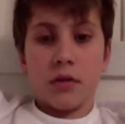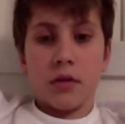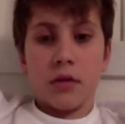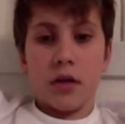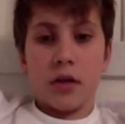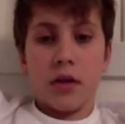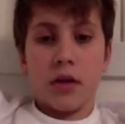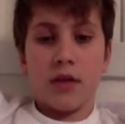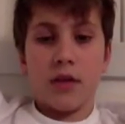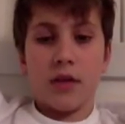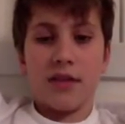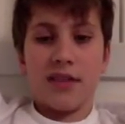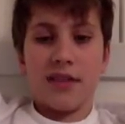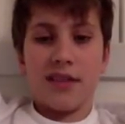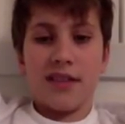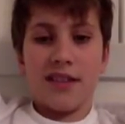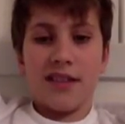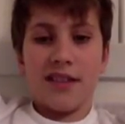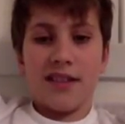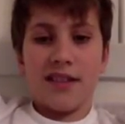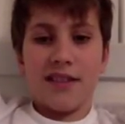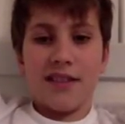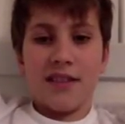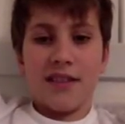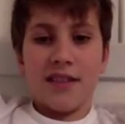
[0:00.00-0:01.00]
Oh,
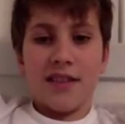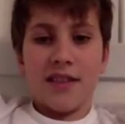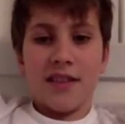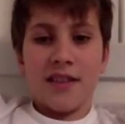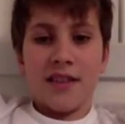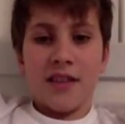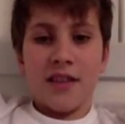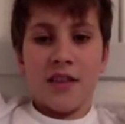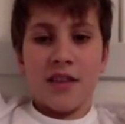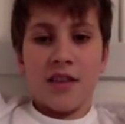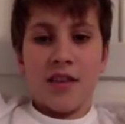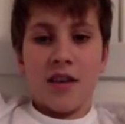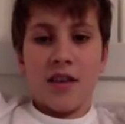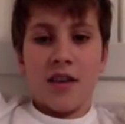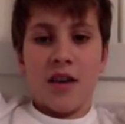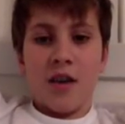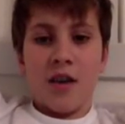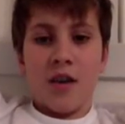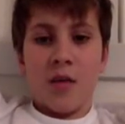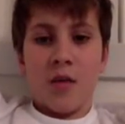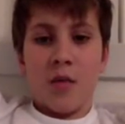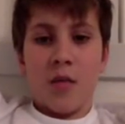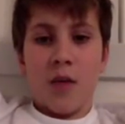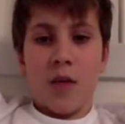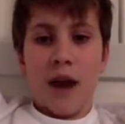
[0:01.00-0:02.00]
oh
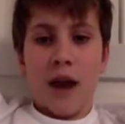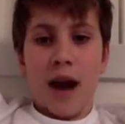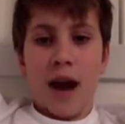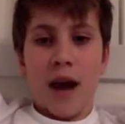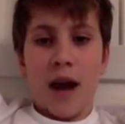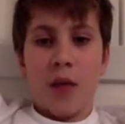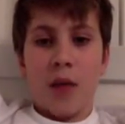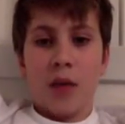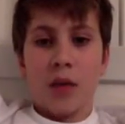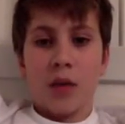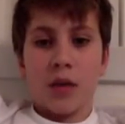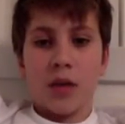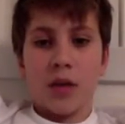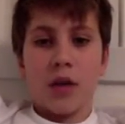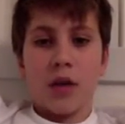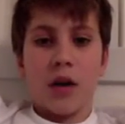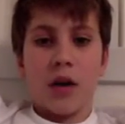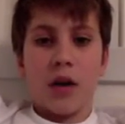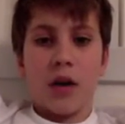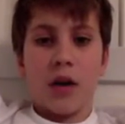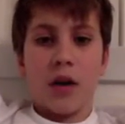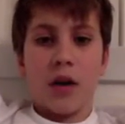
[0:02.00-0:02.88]
wow, what a car.